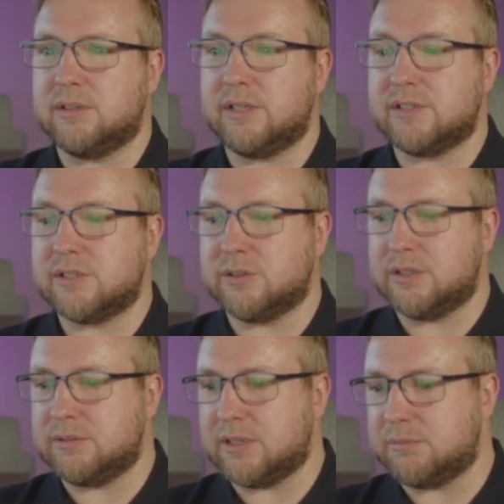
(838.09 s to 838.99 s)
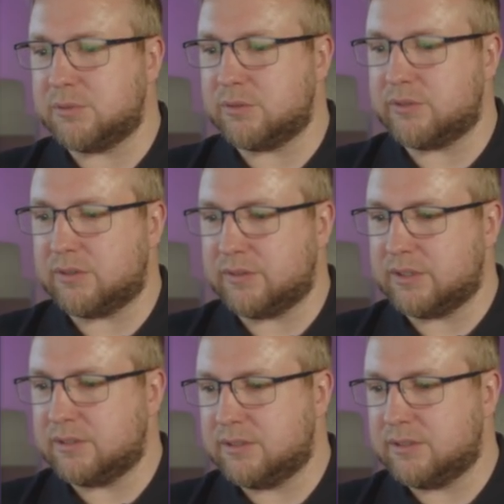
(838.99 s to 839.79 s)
I saw it and moved off it.